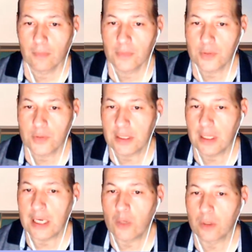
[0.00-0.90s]
you see,
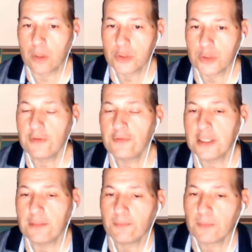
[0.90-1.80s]
equal to
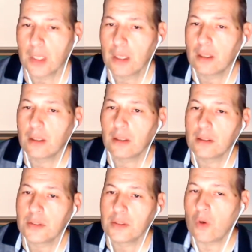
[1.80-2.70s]
50.
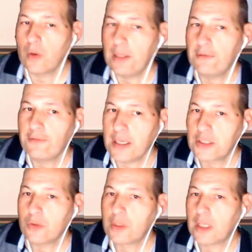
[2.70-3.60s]
So in
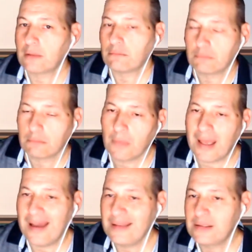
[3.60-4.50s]
fact, you can
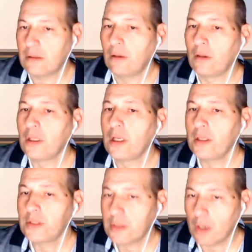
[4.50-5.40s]
add a
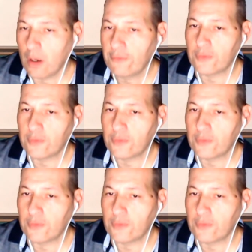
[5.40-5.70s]
lot of